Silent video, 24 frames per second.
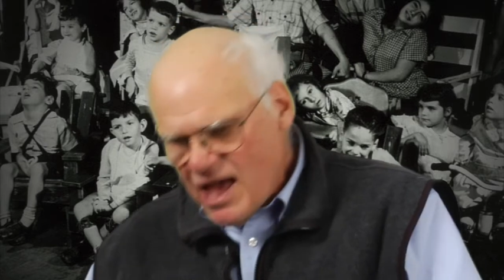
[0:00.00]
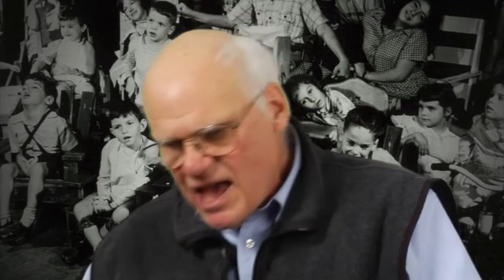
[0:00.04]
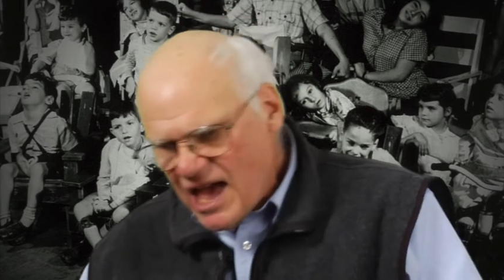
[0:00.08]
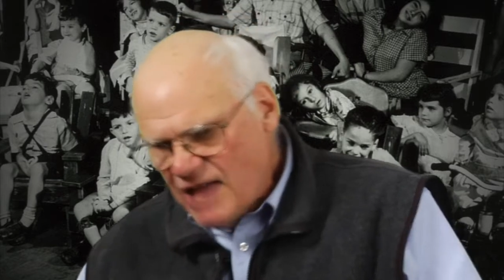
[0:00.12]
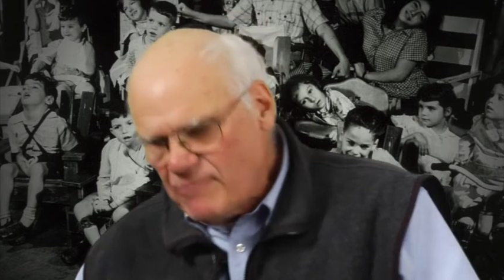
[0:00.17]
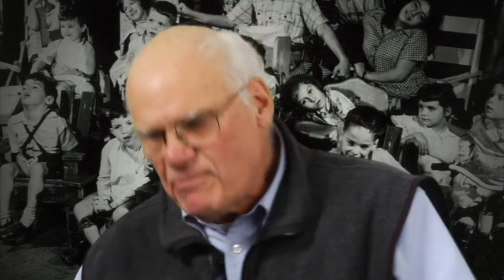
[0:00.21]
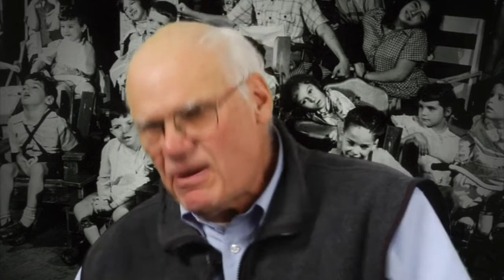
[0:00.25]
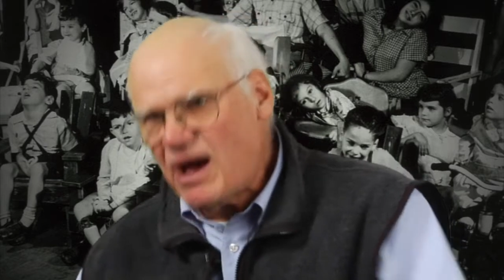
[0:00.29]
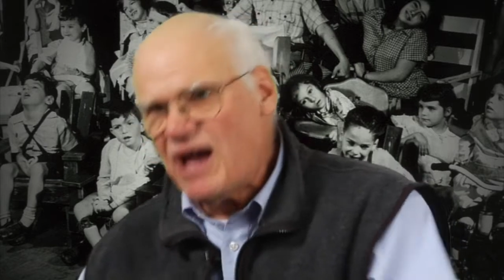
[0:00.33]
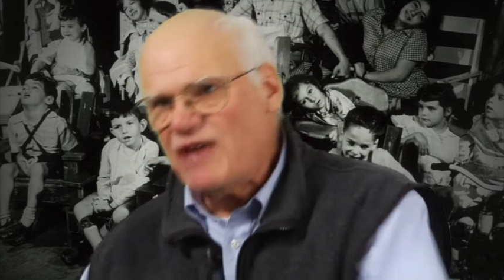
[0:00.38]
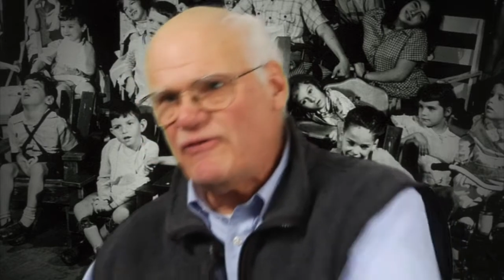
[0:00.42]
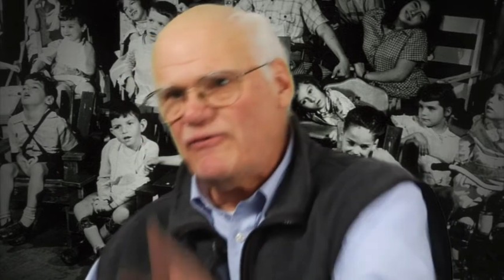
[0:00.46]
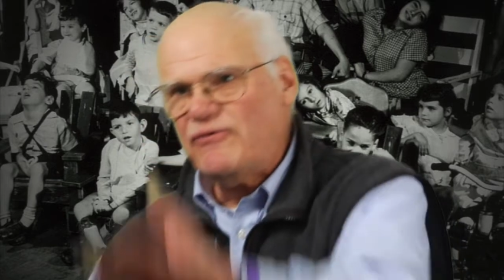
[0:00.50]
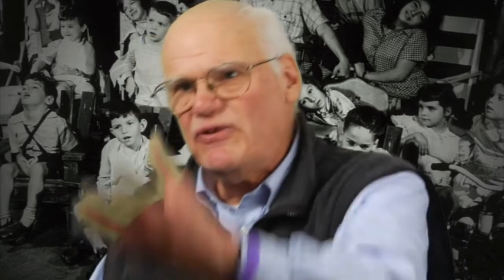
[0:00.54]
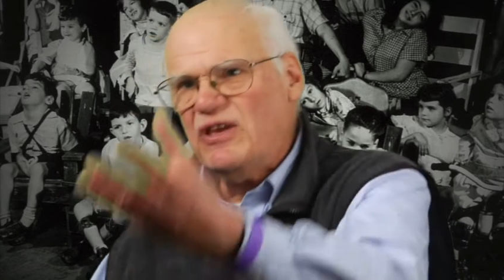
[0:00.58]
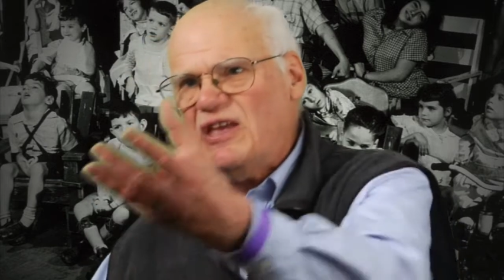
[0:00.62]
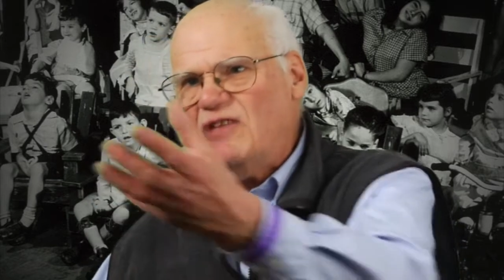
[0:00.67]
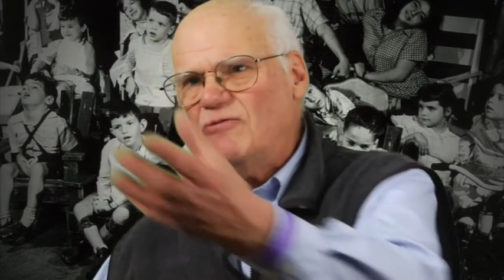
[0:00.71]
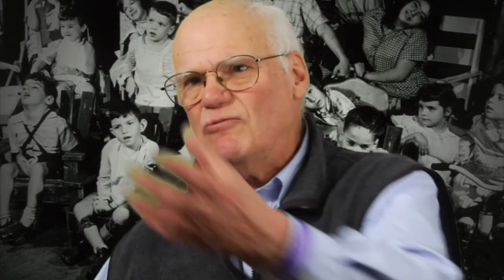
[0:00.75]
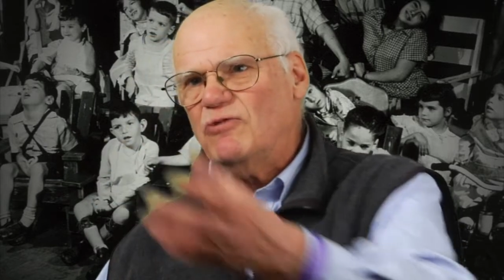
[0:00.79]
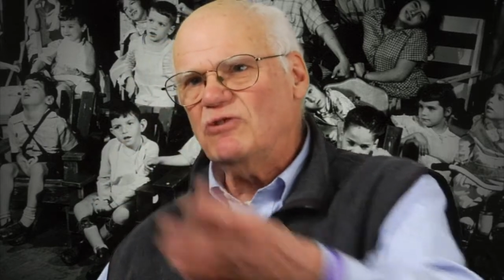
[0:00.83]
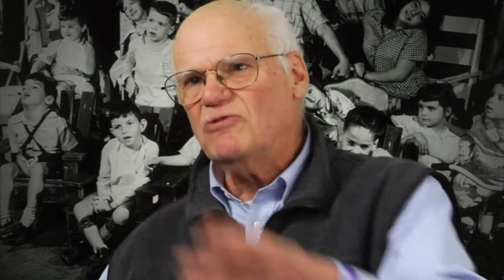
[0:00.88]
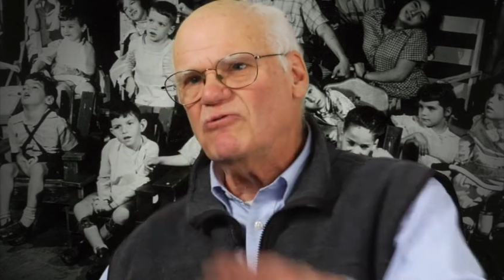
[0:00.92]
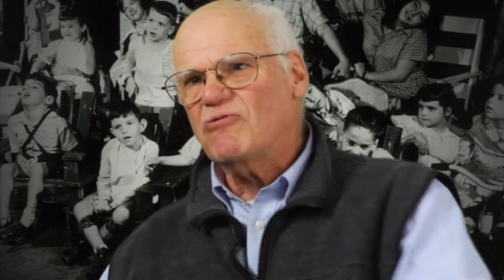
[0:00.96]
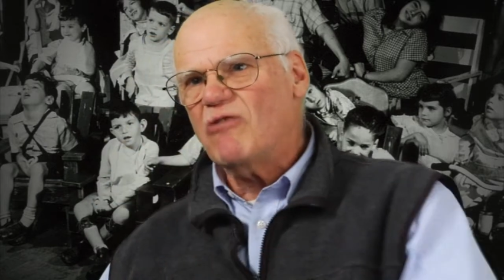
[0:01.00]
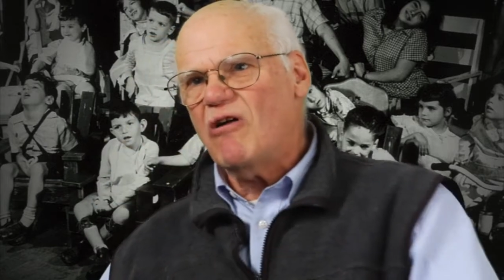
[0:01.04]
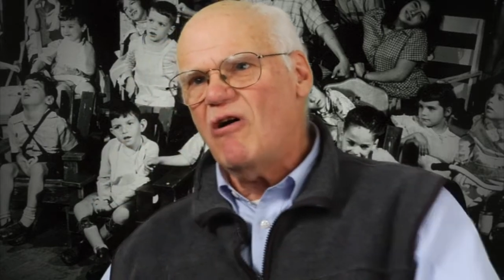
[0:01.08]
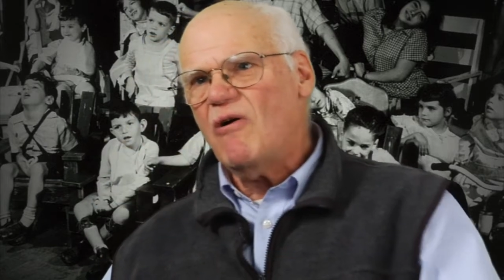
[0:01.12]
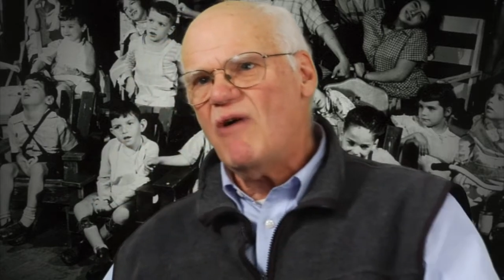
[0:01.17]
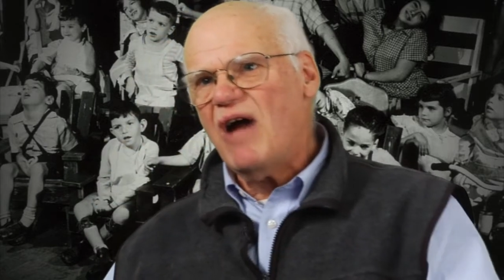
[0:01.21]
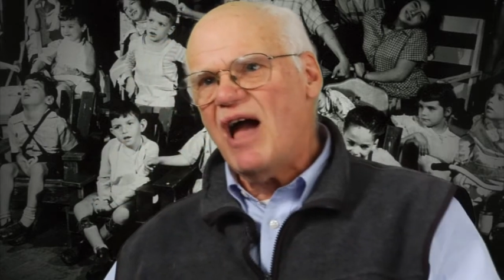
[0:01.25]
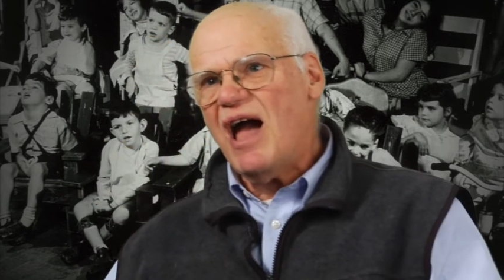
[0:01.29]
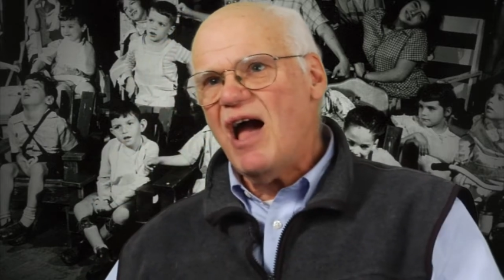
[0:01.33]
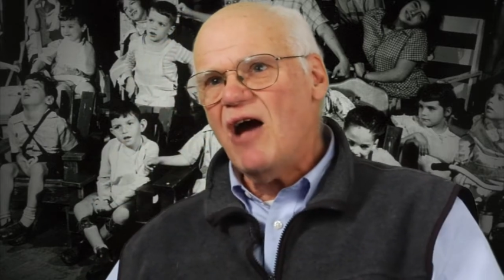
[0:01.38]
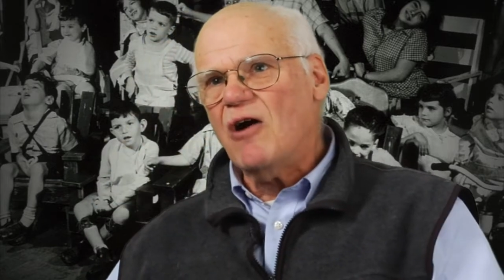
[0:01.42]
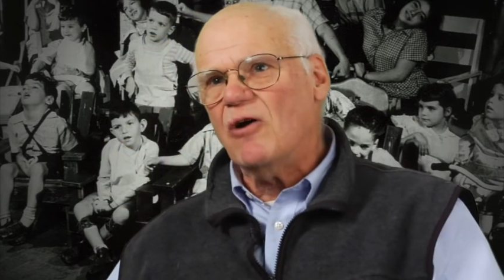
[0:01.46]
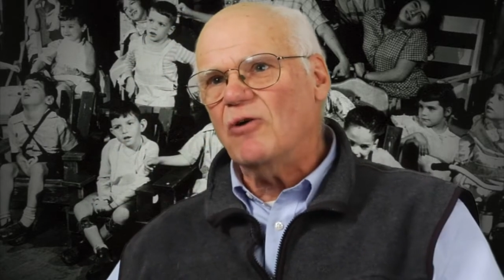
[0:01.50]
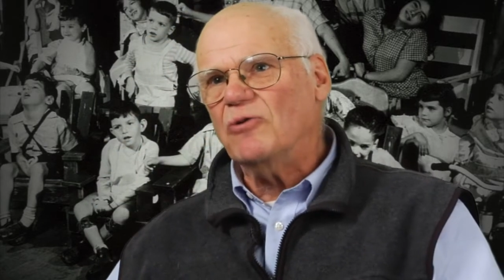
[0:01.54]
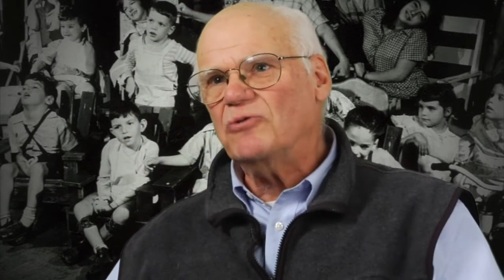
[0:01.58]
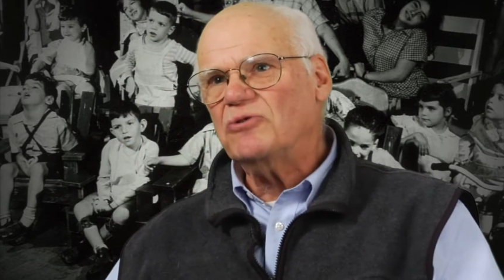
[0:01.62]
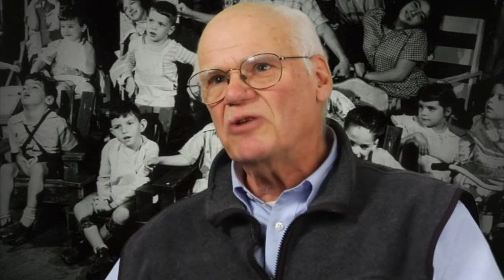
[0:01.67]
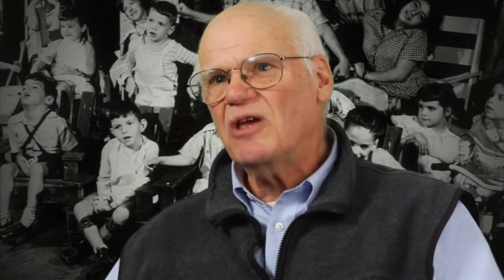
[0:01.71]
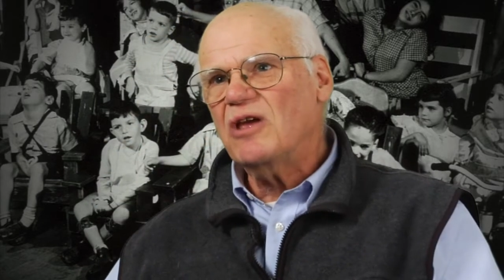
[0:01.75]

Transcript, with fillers: and my feet would grow out.